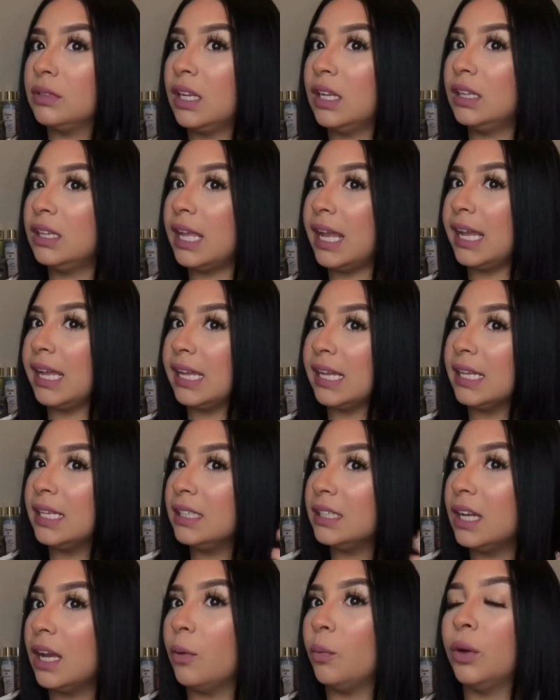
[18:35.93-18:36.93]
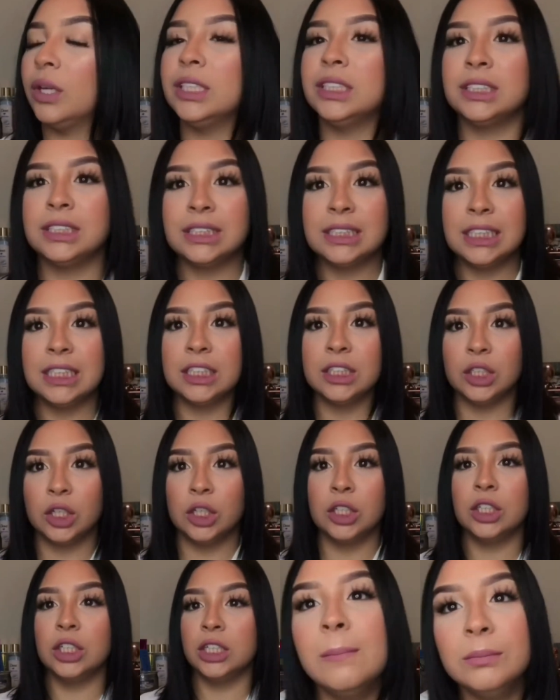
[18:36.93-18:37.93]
I like it. I want it to get longer.